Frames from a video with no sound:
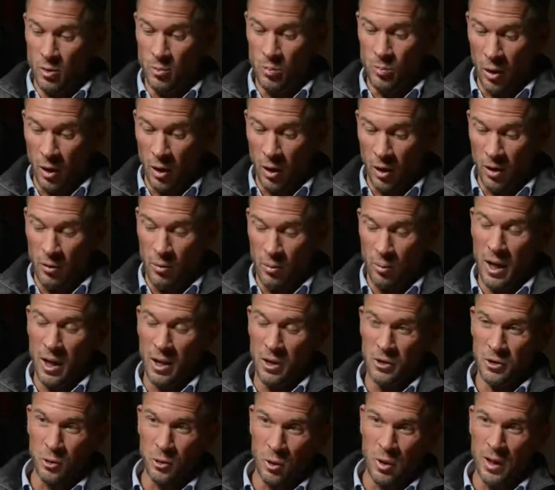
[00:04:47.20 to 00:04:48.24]
that I found
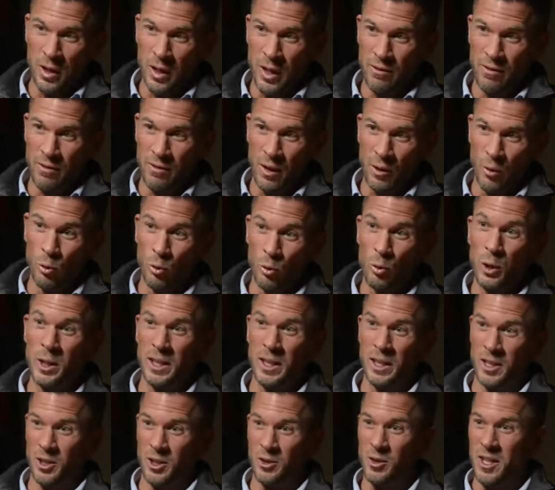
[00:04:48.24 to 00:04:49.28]
really interesting, and
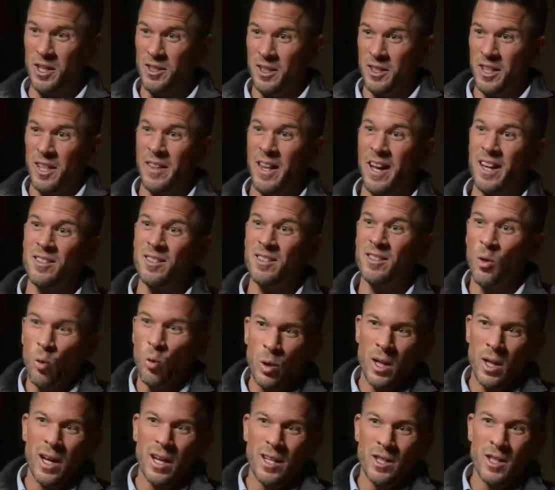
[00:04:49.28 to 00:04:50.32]
that's that we actually
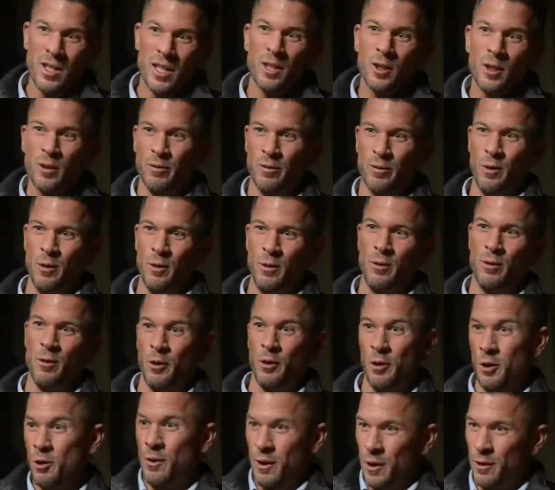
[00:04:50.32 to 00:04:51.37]

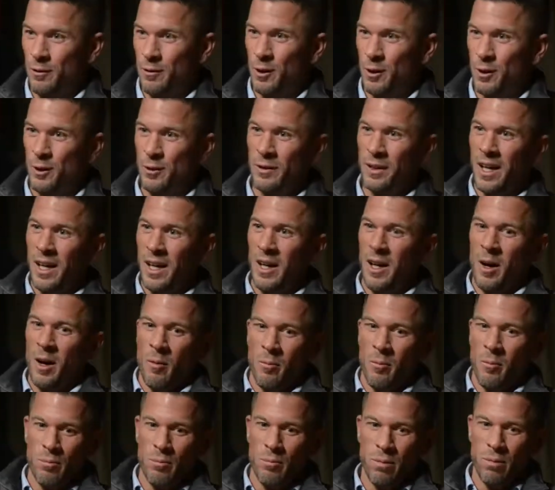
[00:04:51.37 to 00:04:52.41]
interviewed
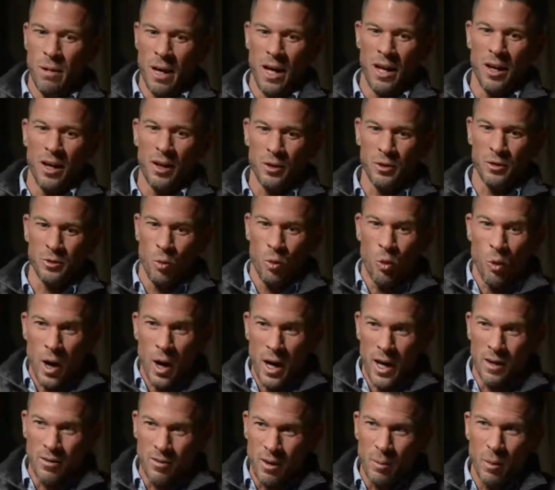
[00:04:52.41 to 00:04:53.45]
Baal's wife about
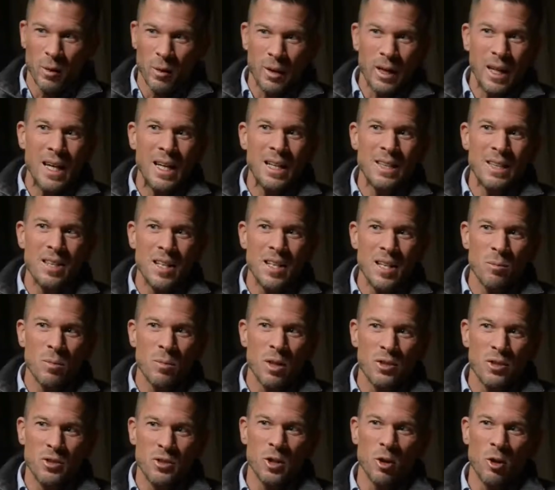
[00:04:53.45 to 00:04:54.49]
18 months ago about
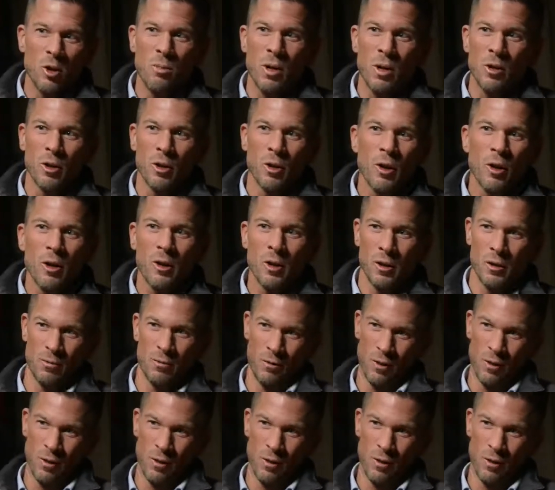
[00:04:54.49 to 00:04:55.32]
her conversion.